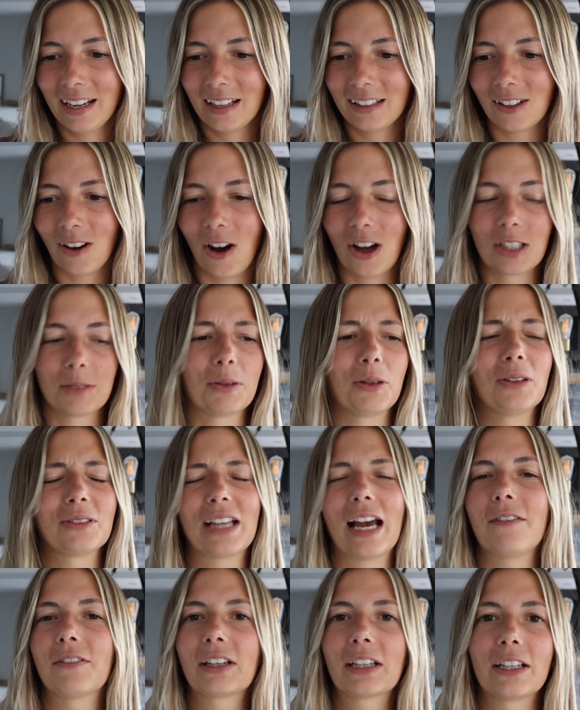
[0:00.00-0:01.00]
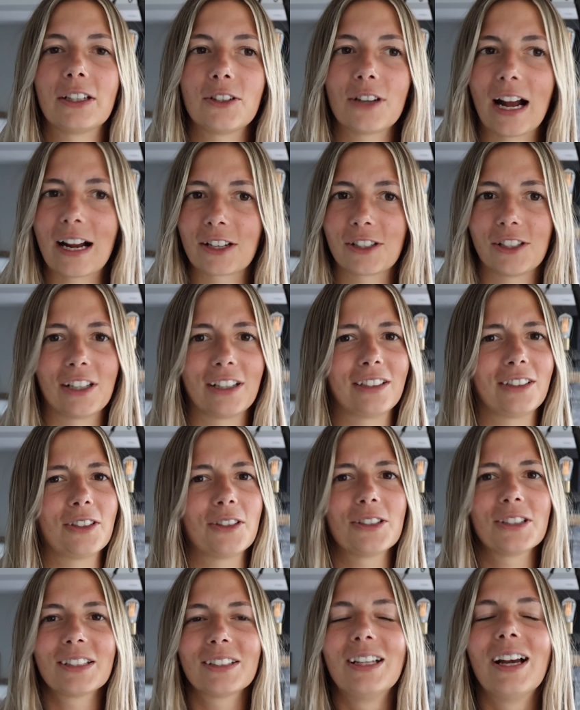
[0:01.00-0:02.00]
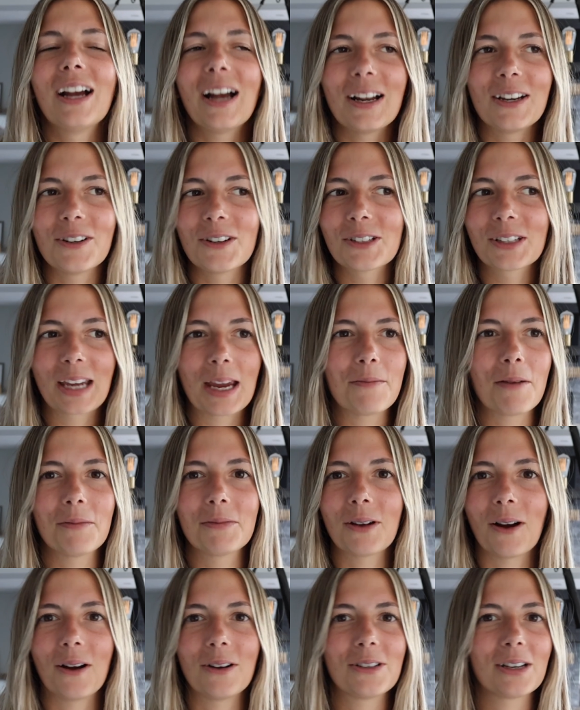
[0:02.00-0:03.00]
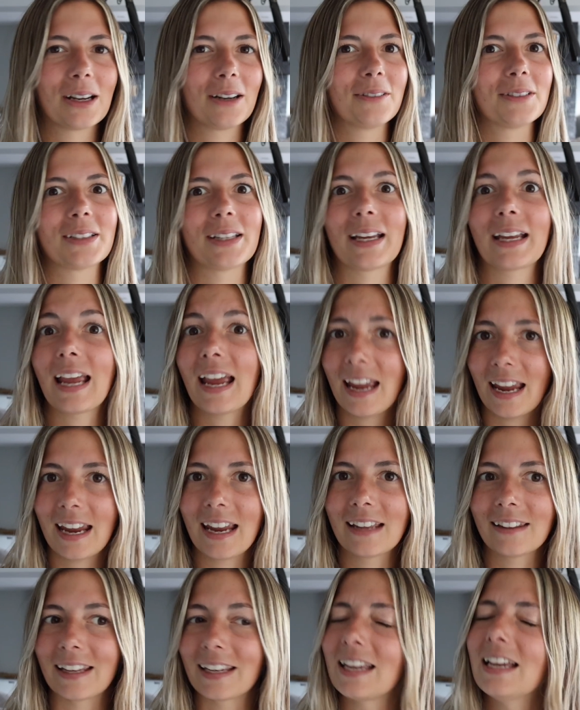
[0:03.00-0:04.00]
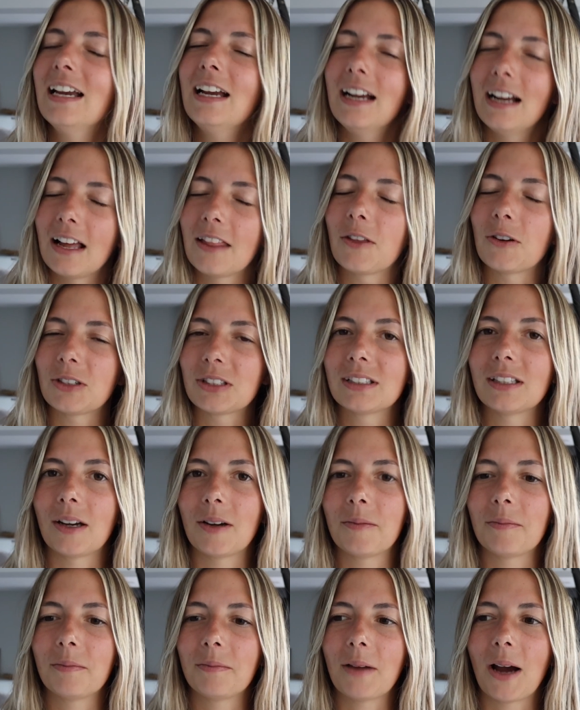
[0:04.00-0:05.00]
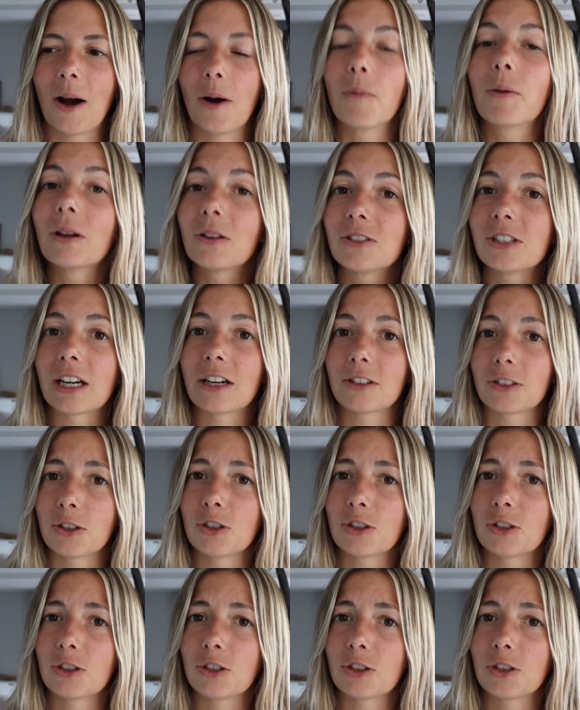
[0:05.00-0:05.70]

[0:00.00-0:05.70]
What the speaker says: the hospital. I was having a contraction. A nurse came up to Andre and was like, hey, like there's some wheelchairs.